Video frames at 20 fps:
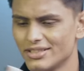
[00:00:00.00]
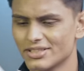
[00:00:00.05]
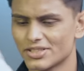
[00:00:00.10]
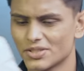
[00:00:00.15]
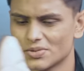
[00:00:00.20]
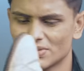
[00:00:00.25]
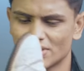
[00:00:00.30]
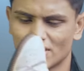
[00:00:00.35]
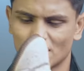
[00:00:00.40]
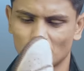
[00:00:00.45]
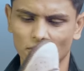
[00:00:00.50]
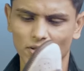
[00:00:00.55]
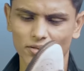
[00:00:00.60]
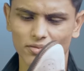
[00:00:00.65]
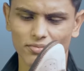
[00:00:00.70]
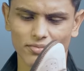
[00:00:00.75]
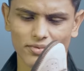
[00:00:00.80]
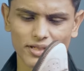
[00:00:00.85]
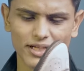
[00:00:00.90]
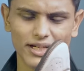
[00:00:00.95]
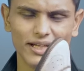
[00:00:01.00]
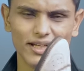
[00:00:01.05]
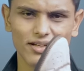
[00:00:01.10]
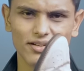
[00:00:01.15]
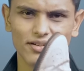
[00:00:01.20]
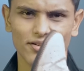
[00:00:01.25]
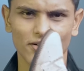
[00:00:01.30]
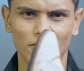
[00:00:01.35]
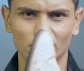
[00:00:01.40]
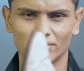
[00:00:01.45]
These shoes are about
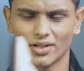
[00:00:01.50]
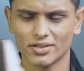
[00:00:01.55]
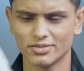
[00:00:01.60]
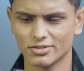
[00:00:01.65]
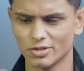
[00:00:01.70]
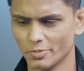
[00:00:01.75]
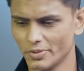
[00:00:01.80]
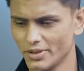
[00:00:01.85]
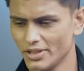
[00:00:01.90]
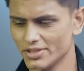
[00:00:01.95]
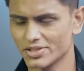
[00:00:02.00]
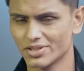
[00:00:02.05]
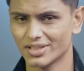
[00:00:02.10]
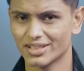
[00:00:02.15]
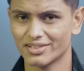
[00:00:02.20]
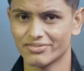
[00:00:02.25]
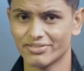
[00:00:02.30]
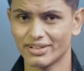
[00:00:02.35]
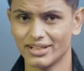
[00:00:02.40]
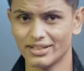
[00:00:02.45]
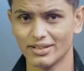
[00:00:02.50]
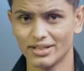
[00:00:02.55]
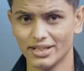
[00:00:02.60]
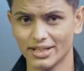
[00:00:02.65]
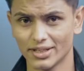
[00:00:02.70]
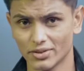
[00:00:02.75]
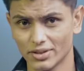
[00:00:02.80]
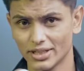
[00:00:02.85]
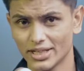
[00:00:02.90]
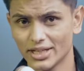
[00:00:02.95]
1900-2000 rupees. You can find a
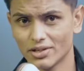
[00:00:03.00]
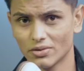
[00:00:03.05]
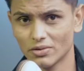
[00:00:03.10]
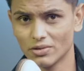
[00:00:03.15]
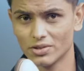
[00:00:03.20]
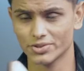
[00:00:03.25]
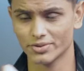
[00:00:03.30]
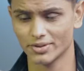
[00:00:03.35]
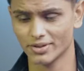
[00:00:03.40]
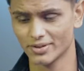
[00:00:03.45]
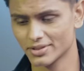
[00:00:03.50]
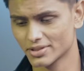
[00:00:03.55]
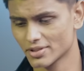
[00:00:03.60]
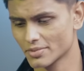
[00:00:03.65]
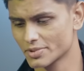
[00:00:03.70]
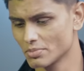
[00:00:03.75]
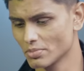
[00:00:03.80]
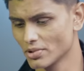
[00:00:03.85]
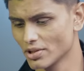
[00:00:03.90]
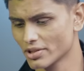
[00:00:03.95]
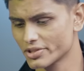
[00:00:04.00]
link to that also in the description